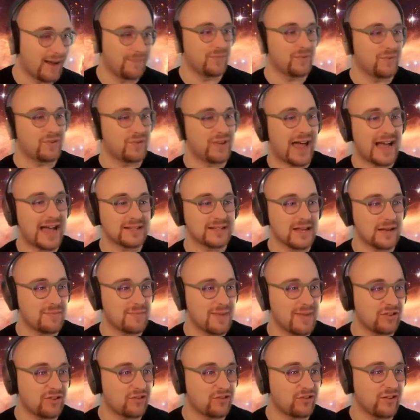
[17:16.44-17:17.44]
So as I
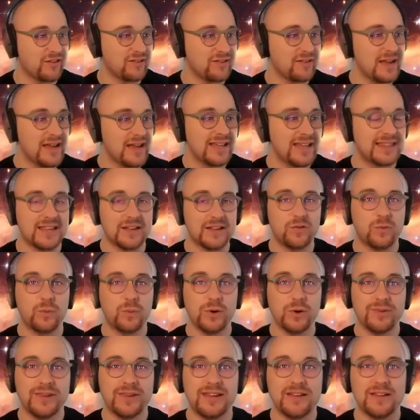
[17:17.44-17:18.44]
mentioned, this will
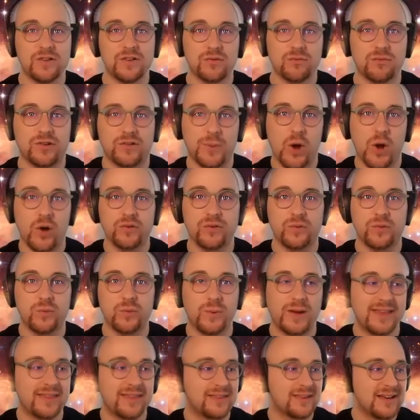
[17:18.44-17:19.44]
need to respond
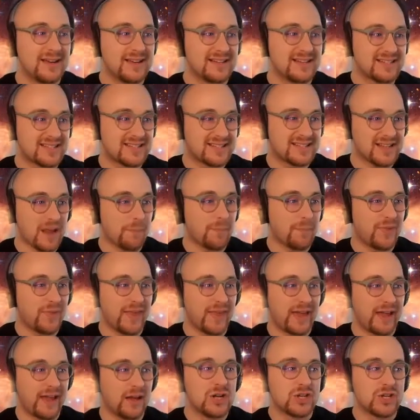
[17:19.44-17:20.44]
with
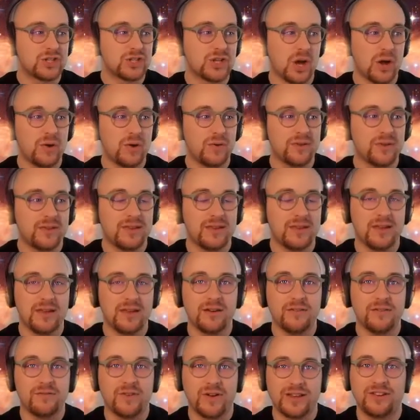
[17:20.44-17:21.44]
something so
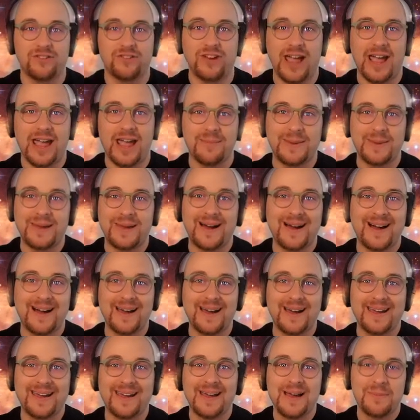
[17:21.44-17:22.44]
the Vonage
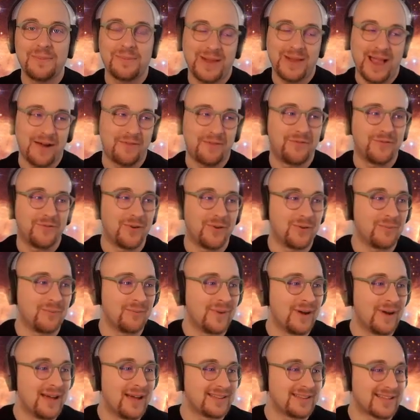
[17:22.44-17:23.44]
API
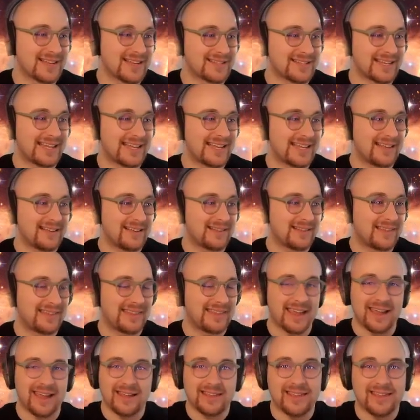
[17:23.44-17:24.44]
platform doesn't
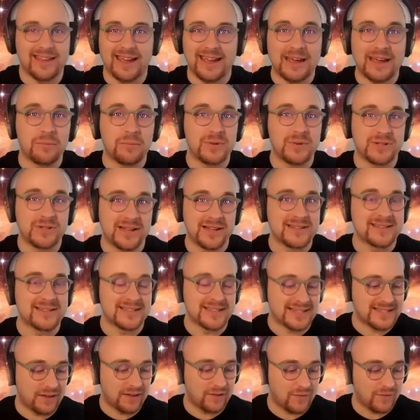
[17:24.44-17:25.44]
think that it was
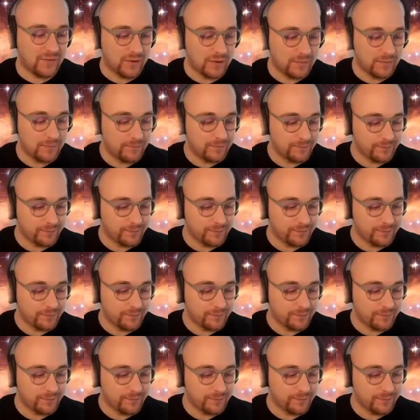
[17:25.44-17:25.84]
unsuccessful.